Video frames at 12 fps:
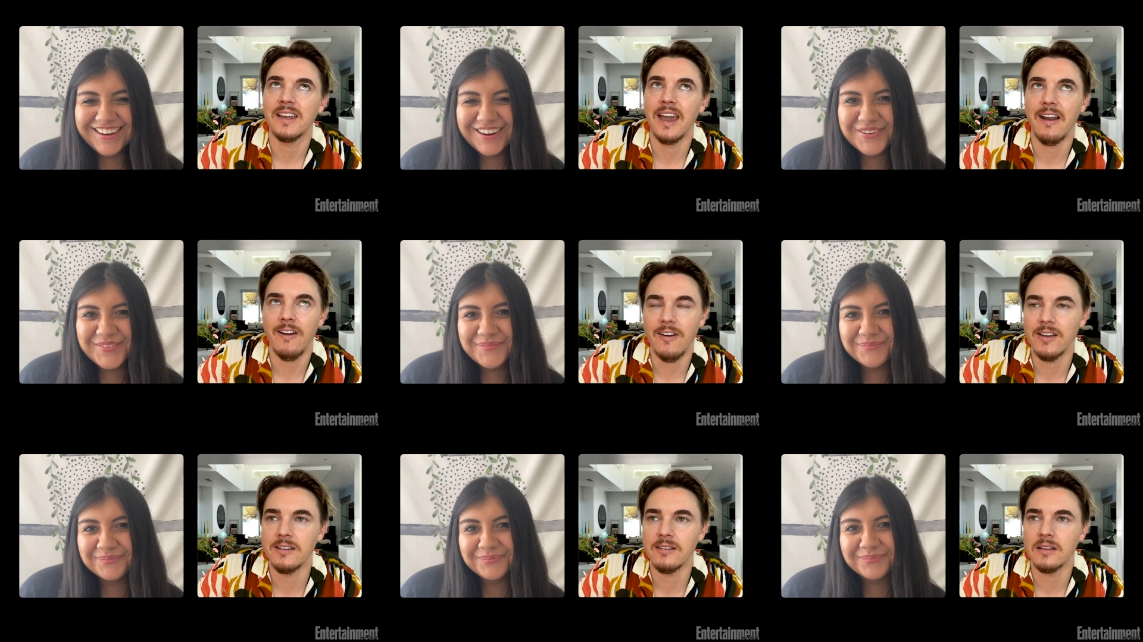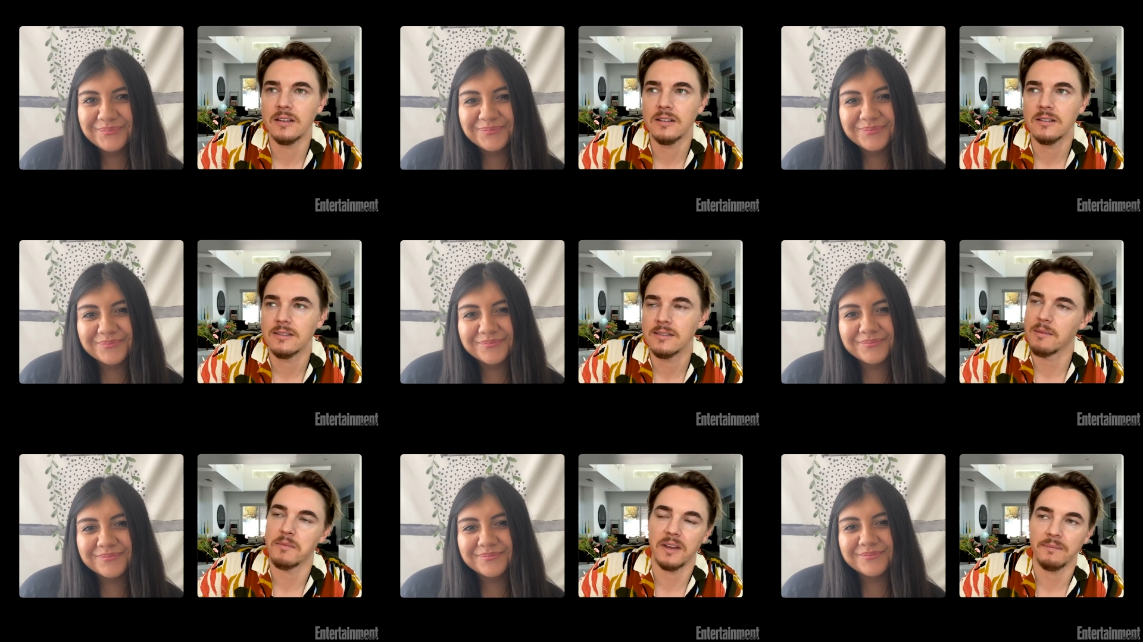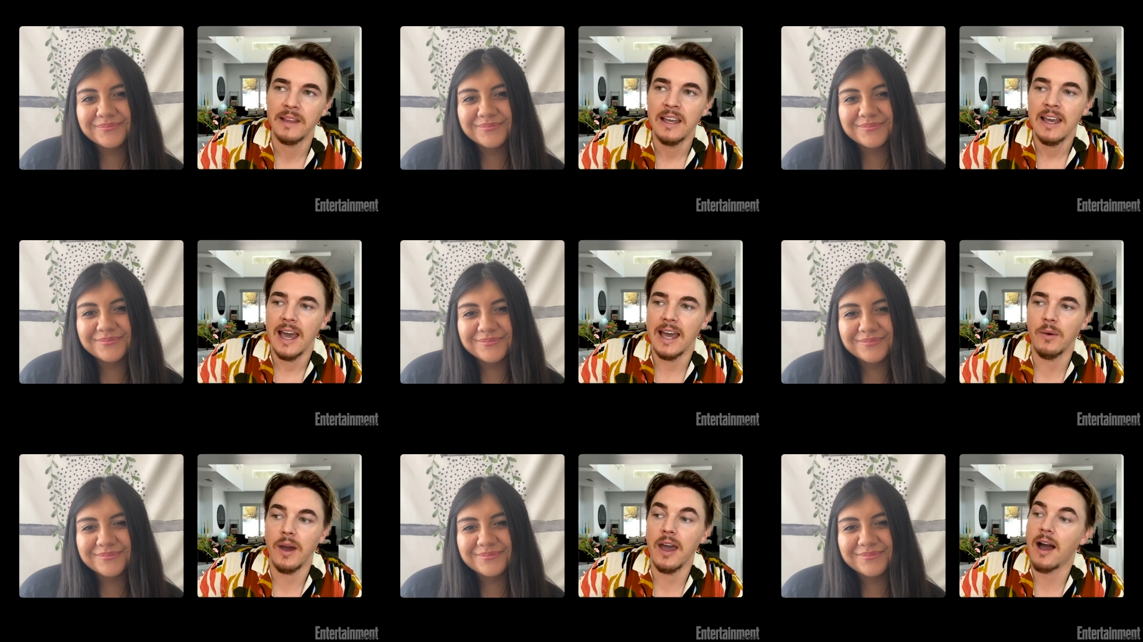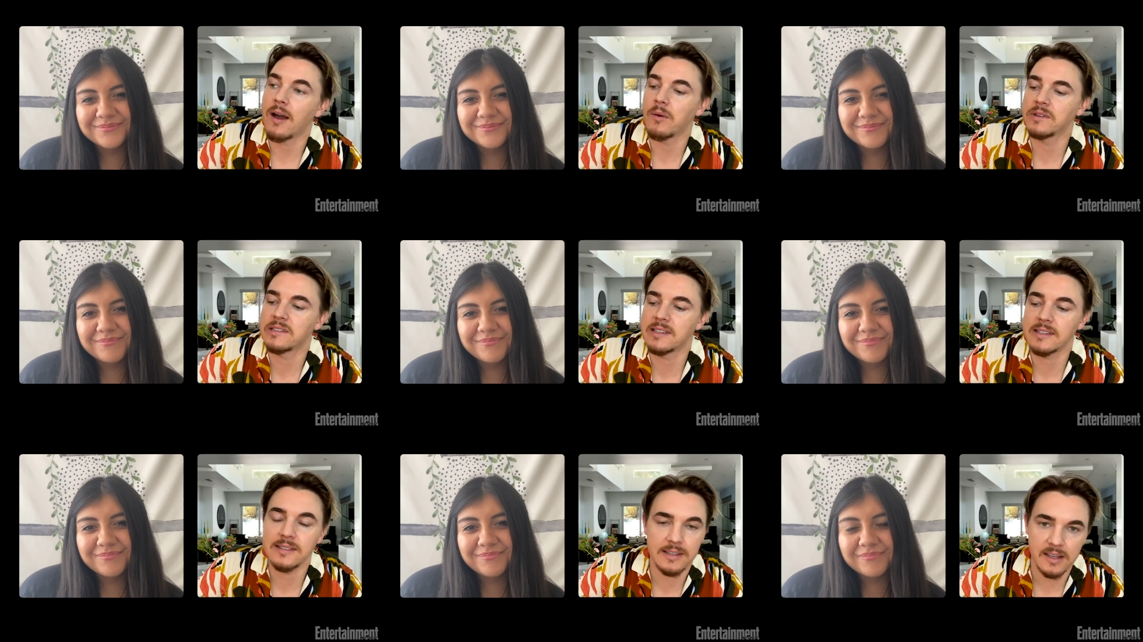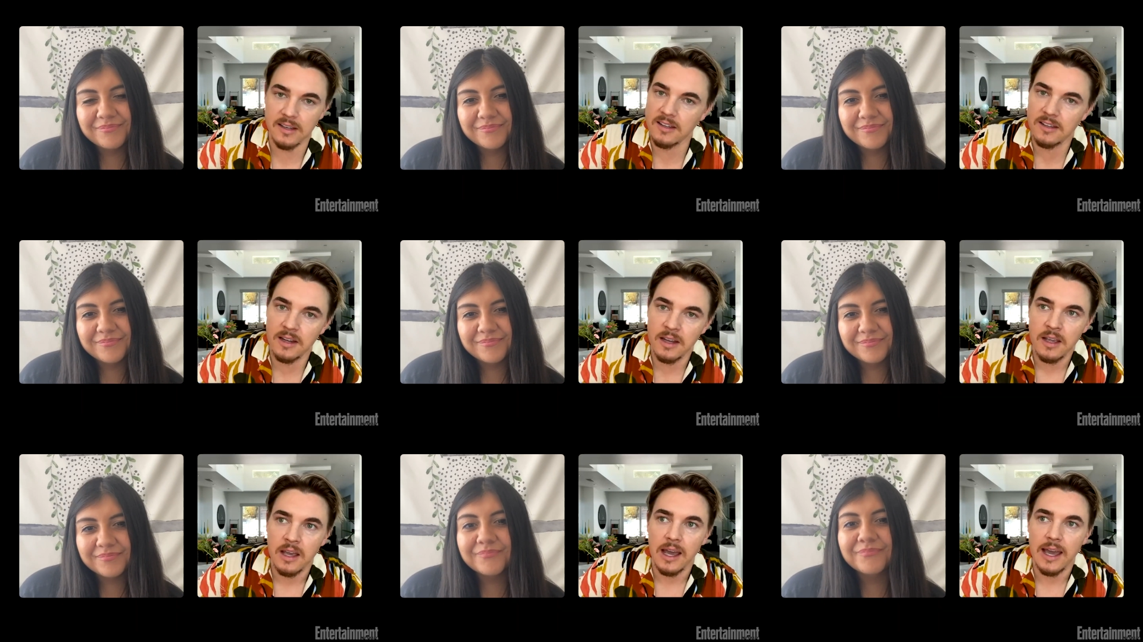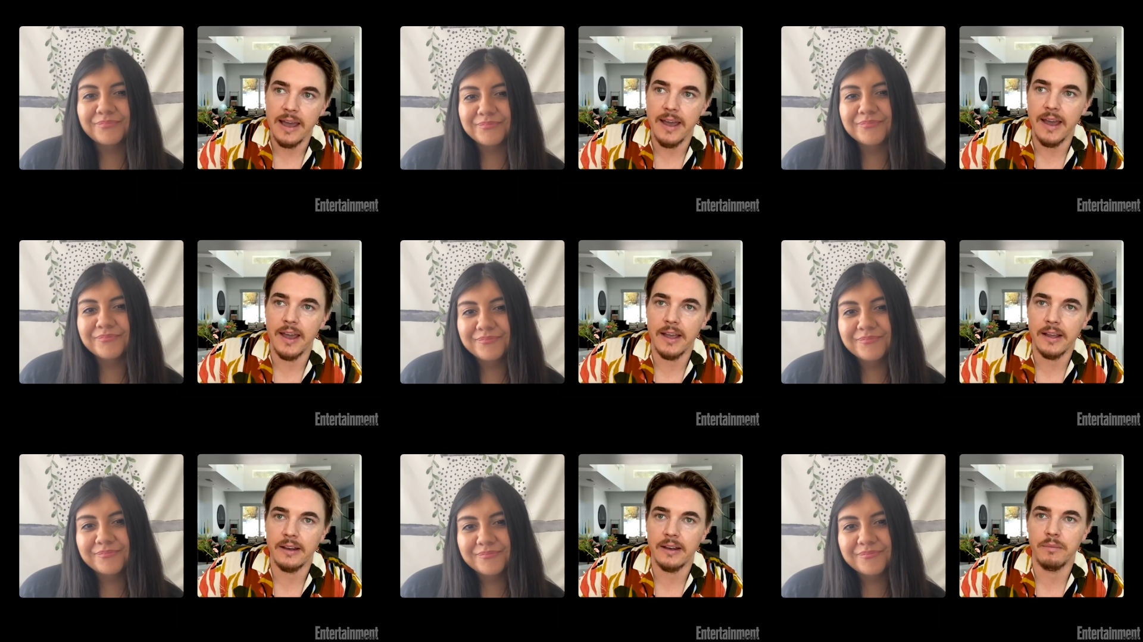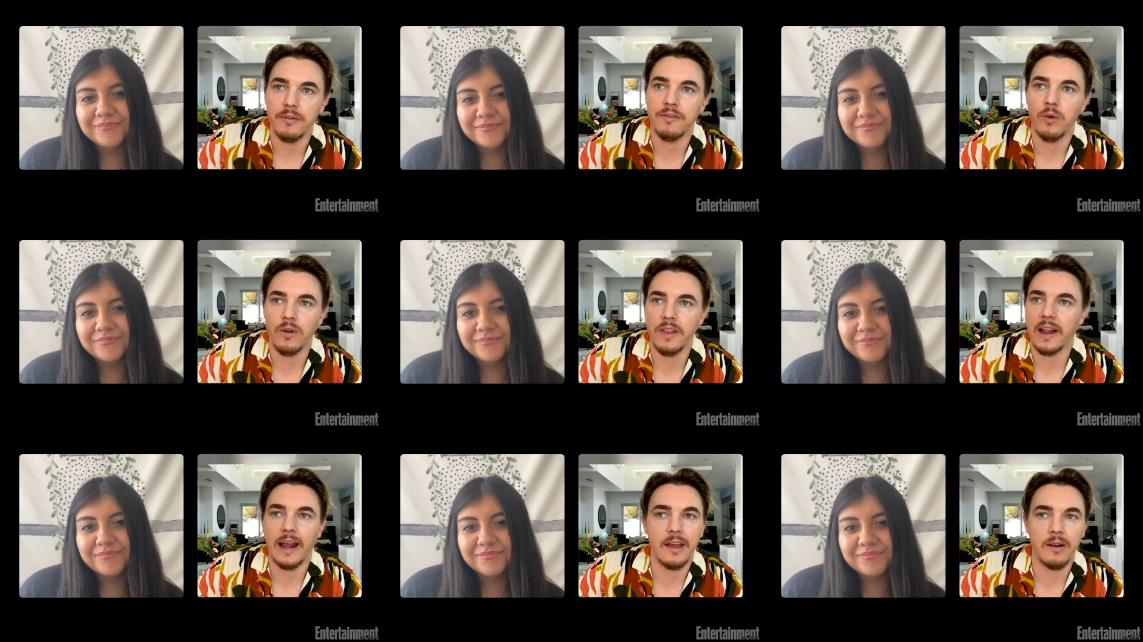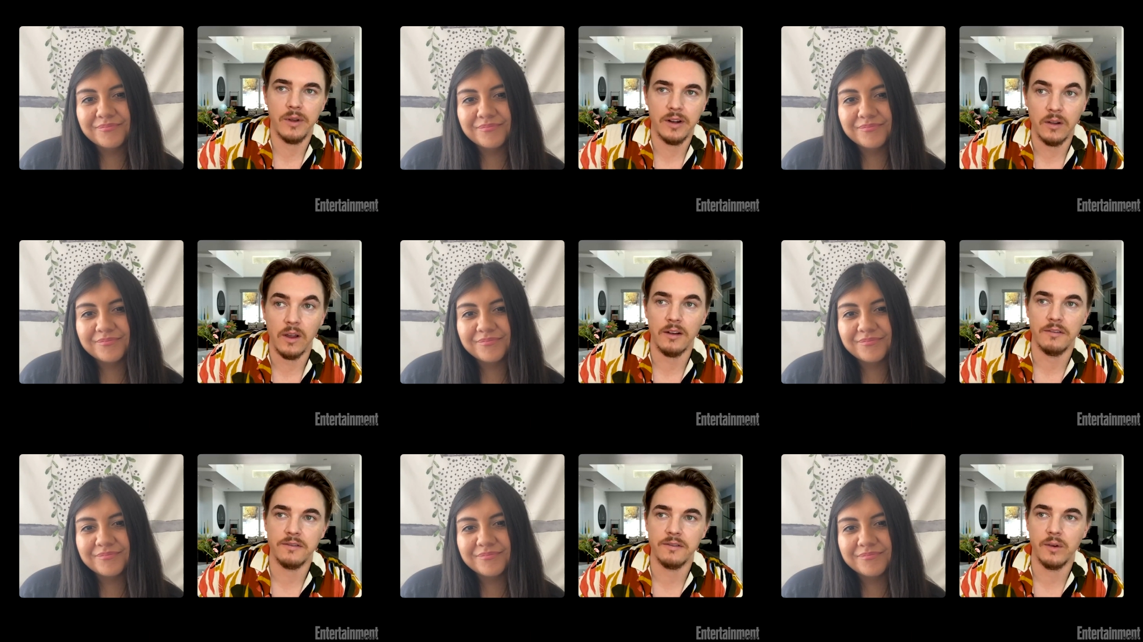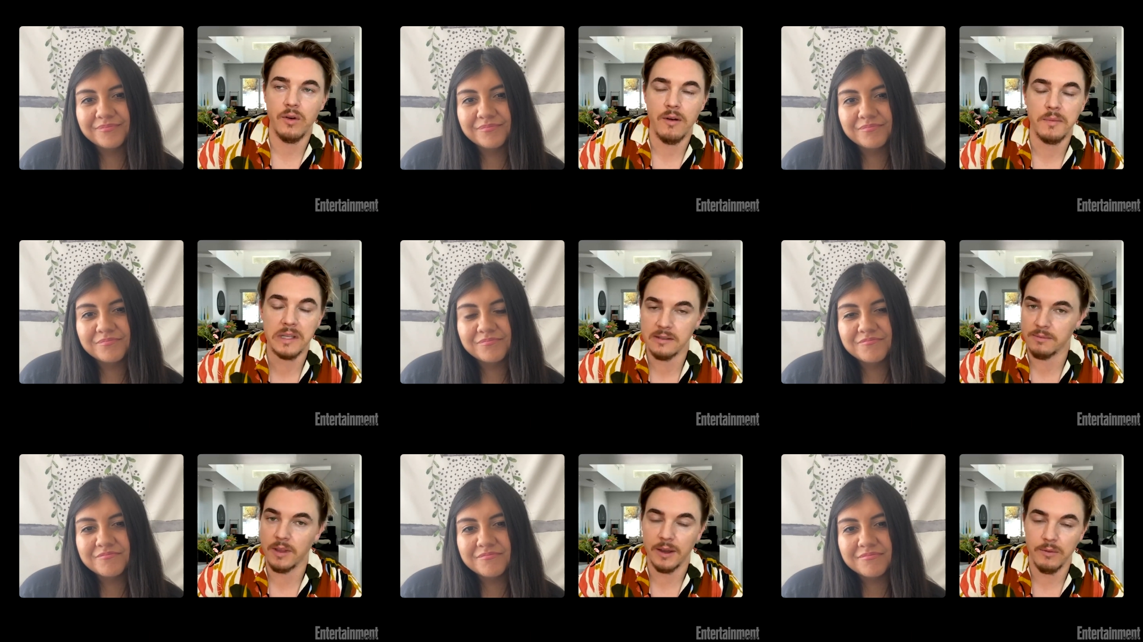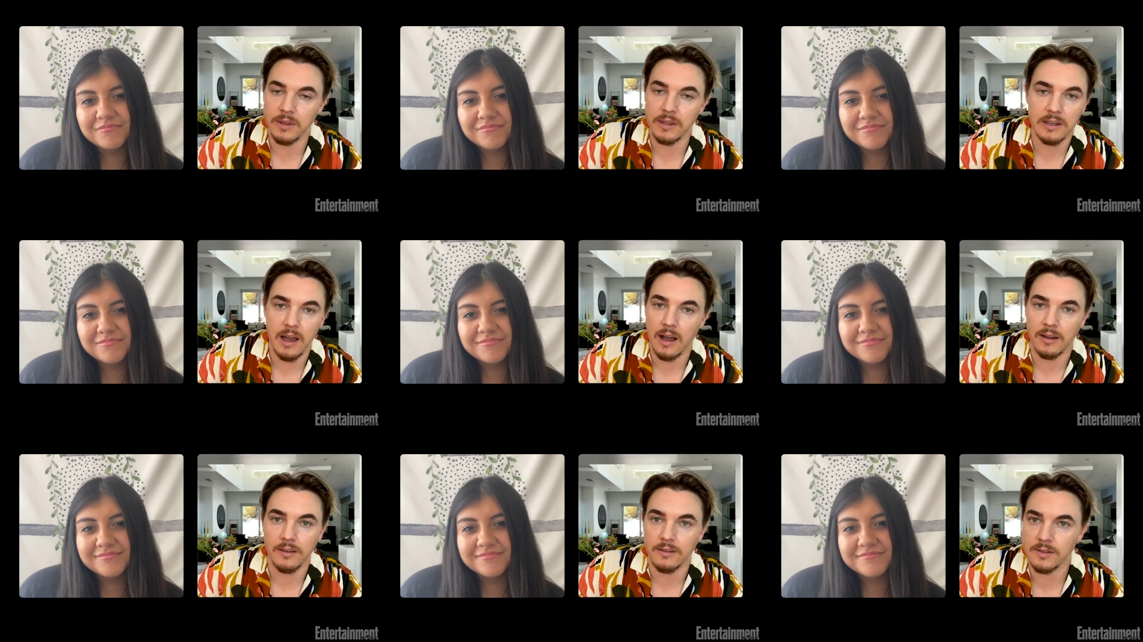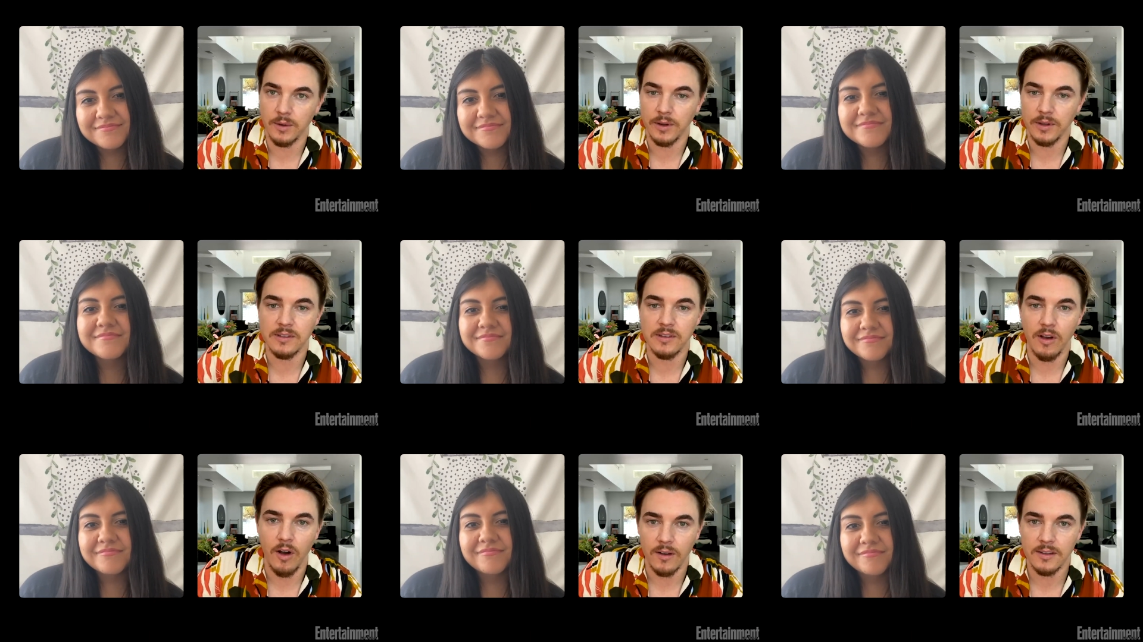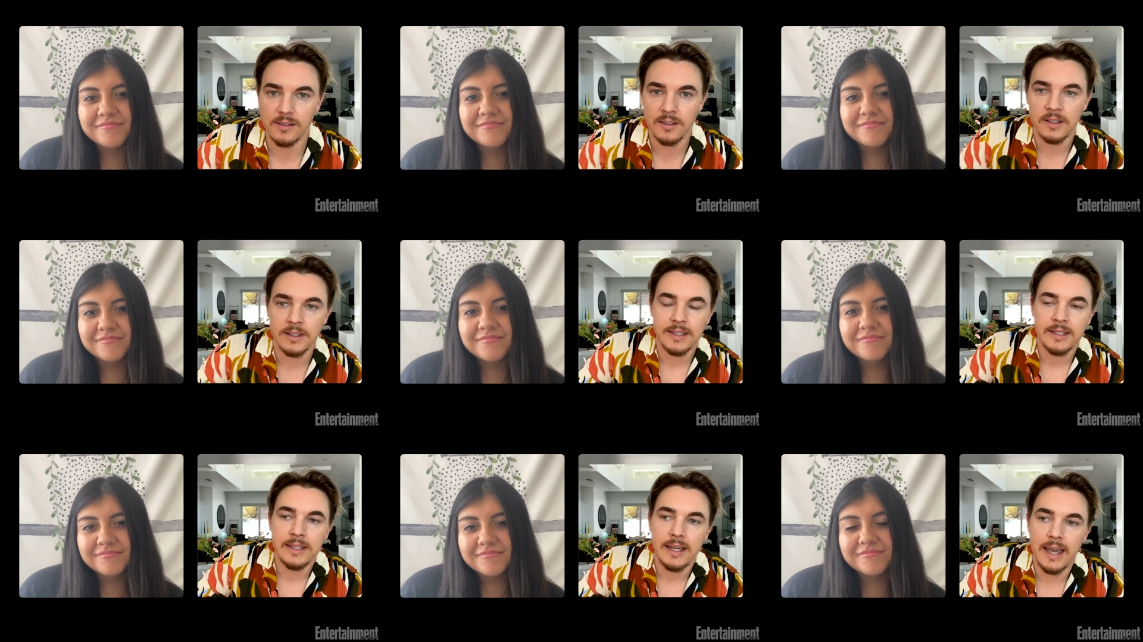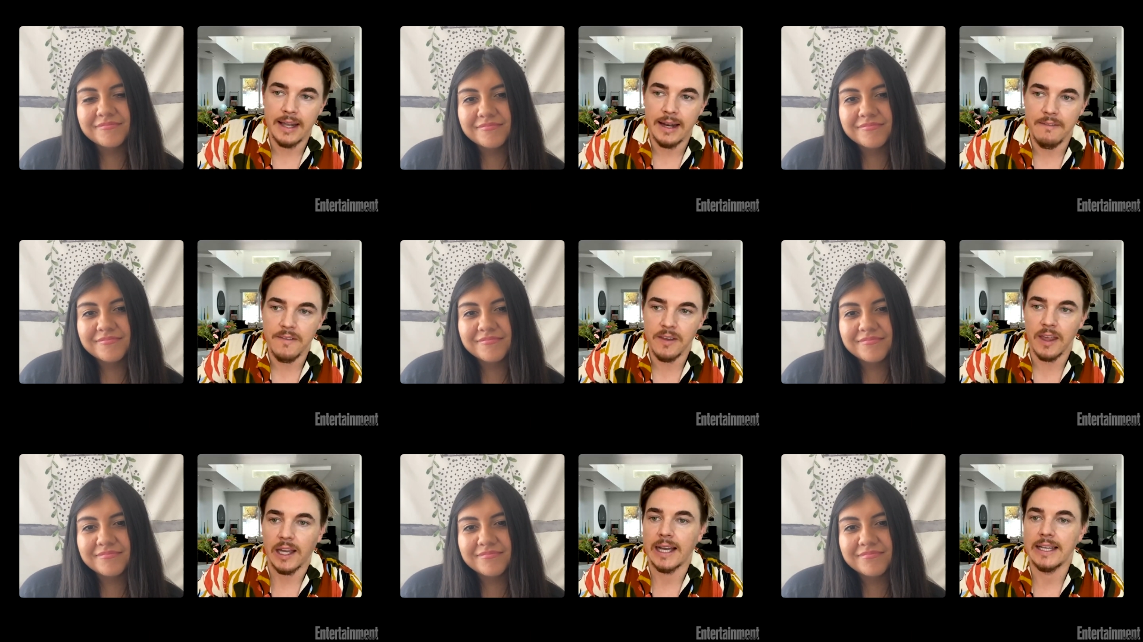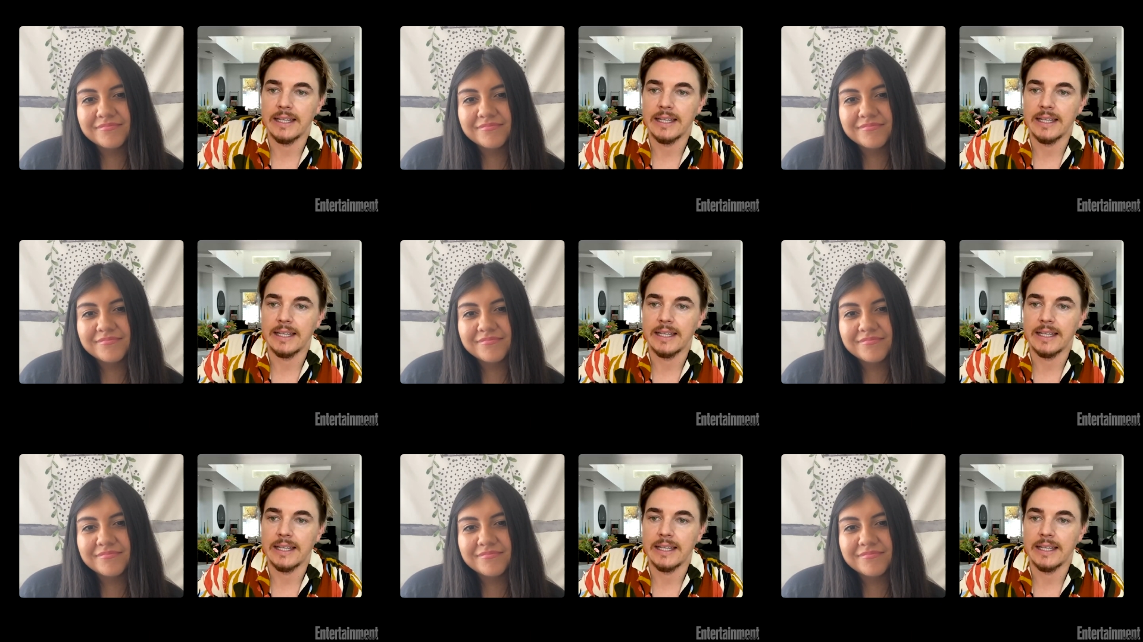Speaker 1: Aaron something. Anyway, I was 16, and before that I had written a lot of crummy, like really not so good songs. And I feel like I